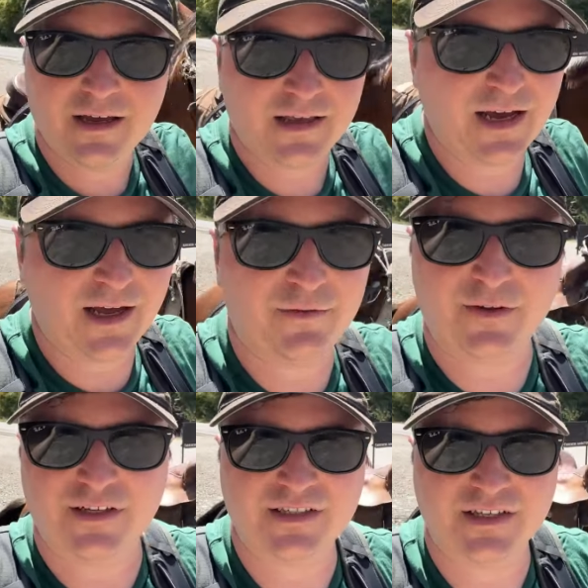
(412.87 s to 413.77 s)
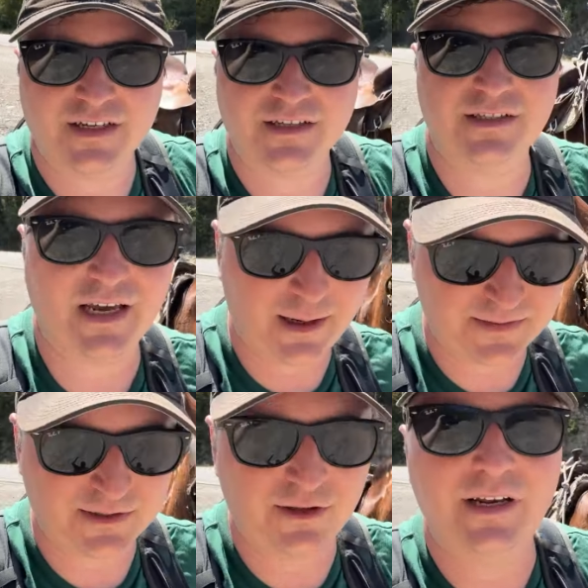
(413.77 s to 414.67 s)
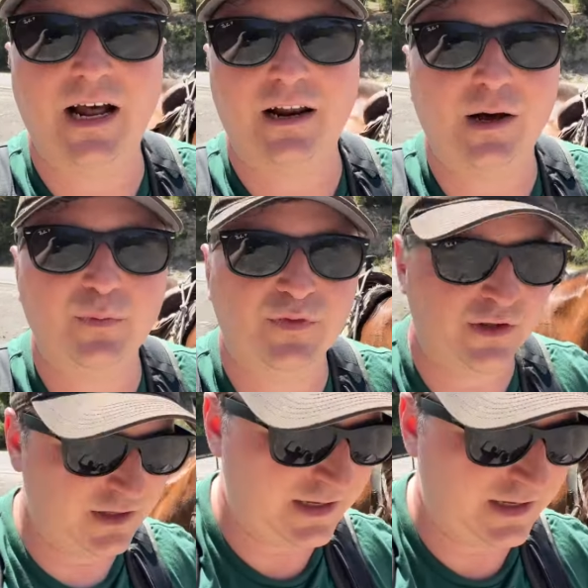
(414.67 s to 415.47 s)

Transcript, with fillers: guide for this thing is absolutely not helpful.